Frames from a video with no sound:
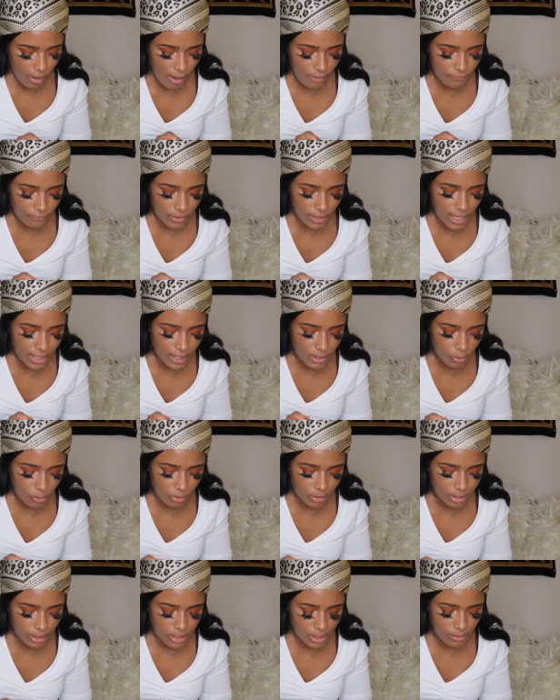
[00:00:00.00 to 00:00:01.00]
I feel like in
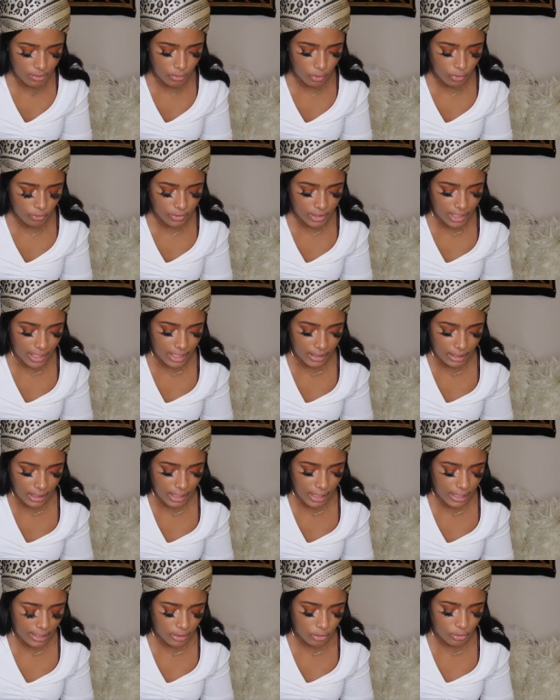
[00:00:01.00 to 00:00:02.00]
order to move to
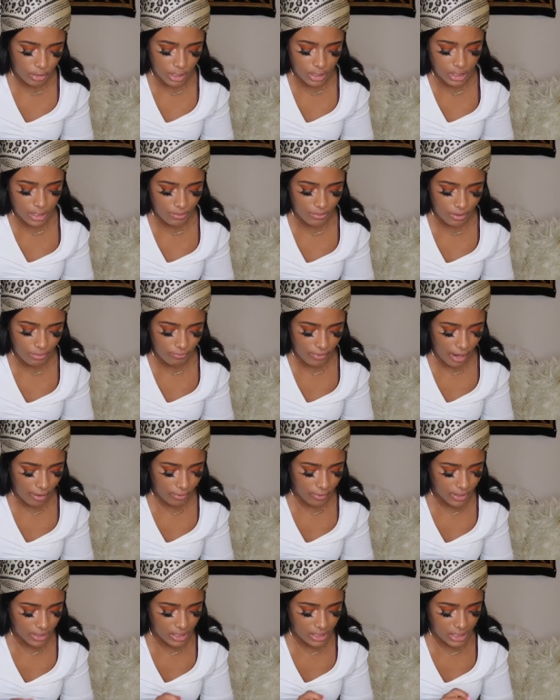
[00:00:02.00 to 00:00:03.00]
LA, you need to be
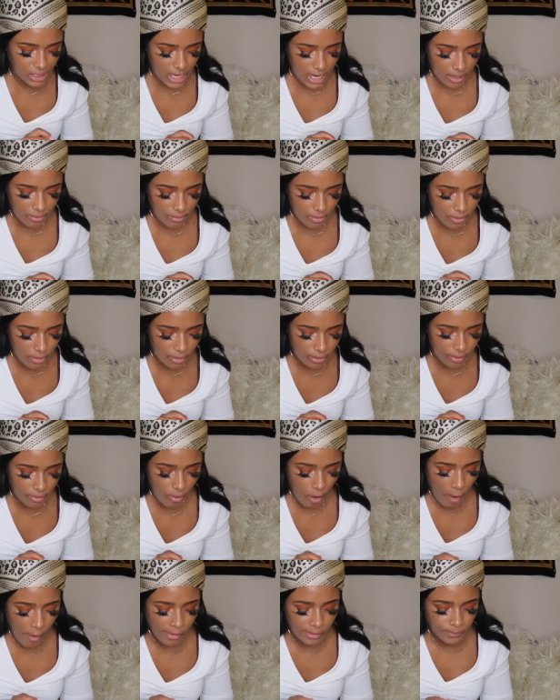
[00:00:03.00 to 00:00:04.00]
very stable.